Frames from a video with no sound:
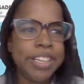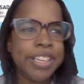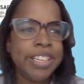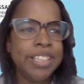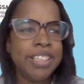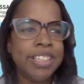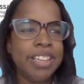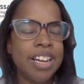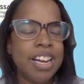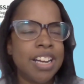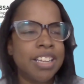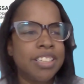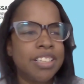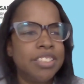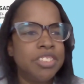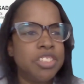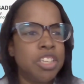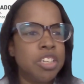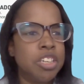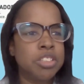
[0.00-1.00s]
and I
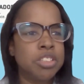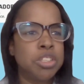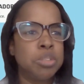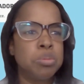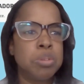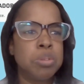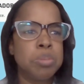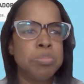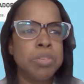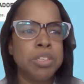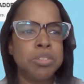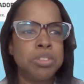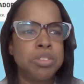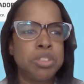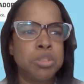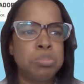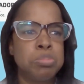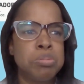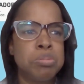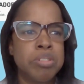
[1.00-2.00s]
can talk to remote
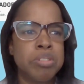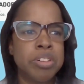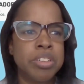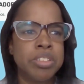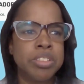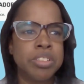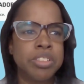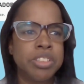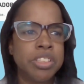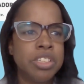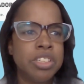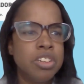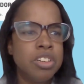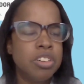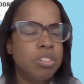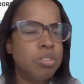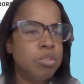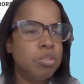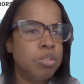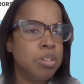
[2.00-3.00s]
support
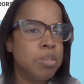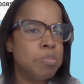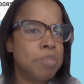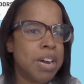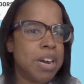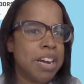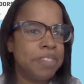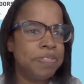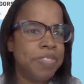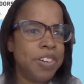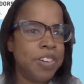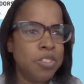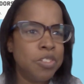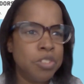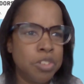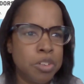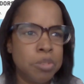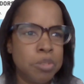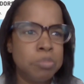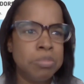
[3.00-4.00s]
on my
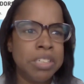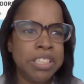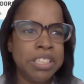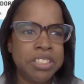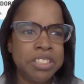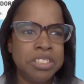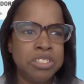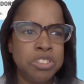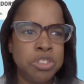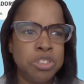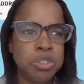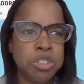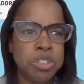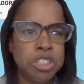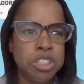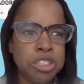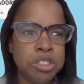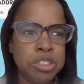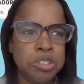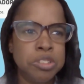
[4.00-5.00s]
phone on Messenger
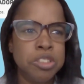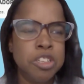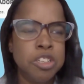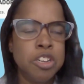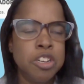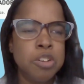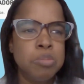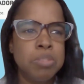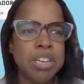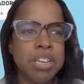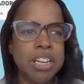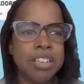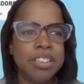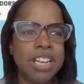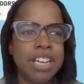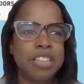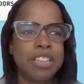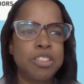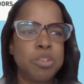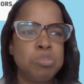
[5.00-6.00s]
too. But I
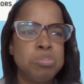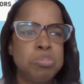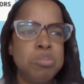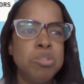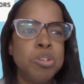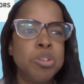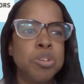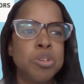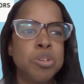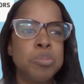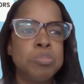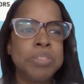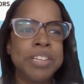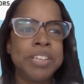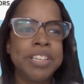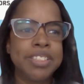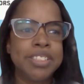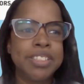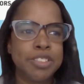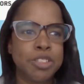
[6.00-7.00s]
like the portal
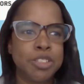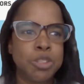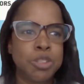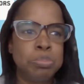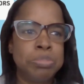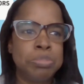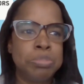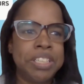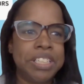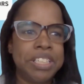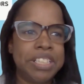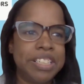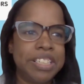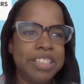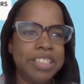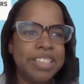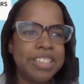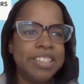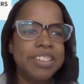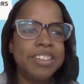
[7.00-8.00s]
because it's big.
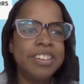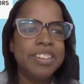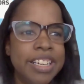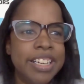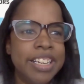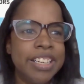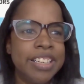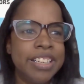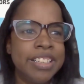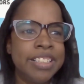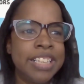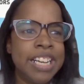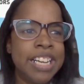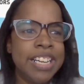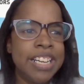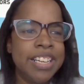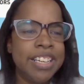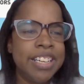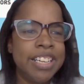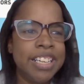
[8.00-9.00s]

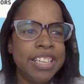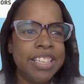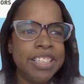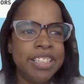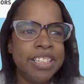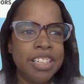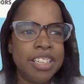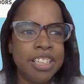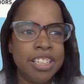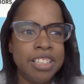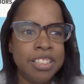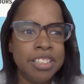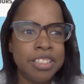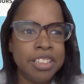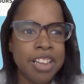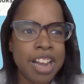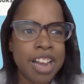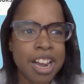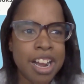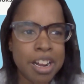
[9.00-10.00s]
They can
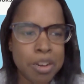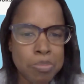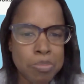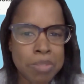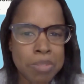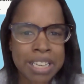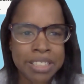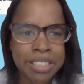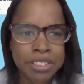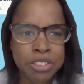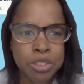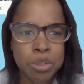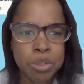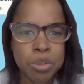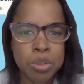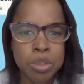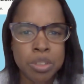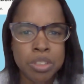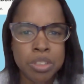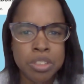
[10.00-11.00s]
unlock my
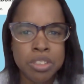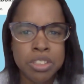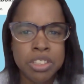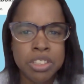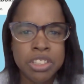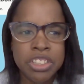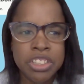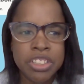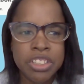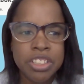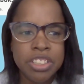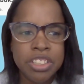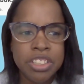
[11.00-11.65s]
doors